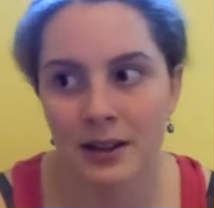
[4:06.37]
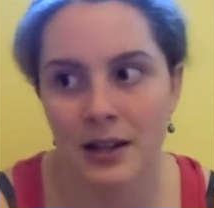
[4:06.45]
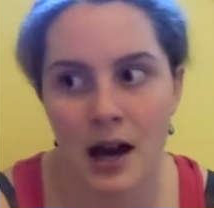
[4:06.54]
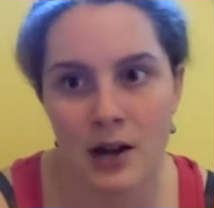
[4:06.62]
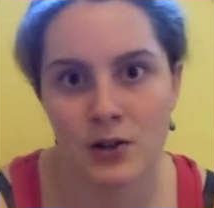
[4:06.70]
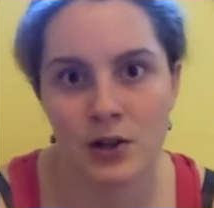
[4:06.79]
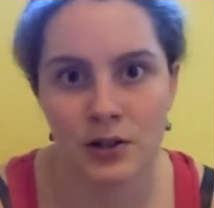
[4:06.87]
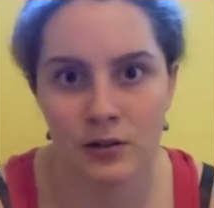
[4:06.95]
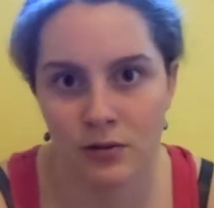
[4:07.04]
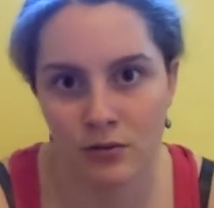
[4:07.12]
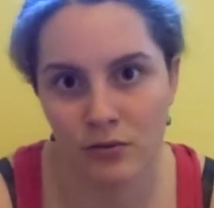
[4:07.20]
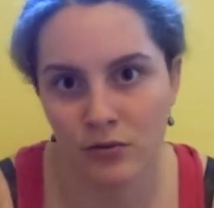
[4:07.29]
the
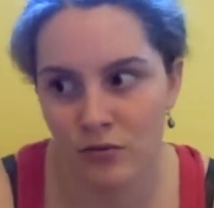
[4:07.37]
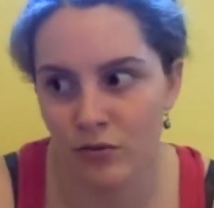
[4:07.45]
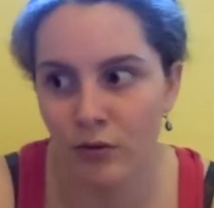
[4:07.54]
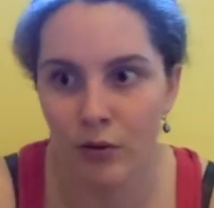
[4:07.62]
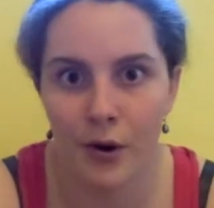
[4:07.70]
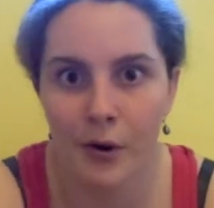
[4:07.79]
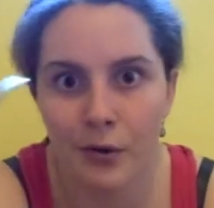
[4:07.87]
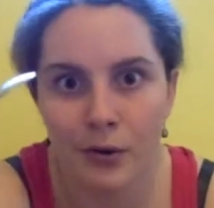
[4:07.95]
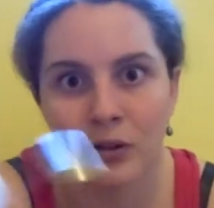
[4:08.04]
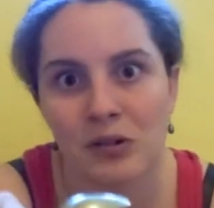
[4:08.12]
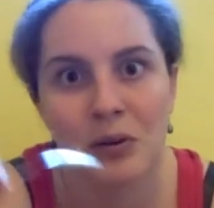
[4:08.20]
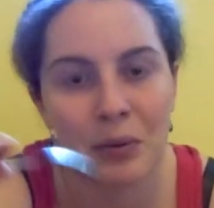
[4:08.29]
engine
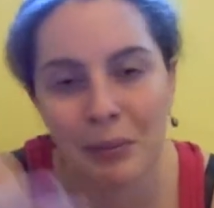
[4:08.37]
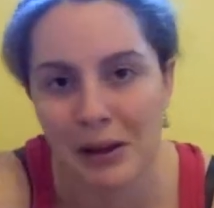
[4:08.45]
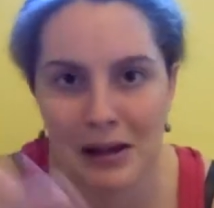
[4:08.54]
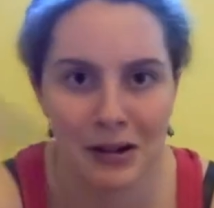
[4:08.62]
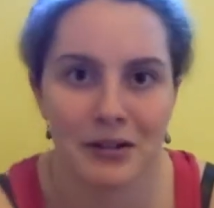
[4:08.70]
roaring,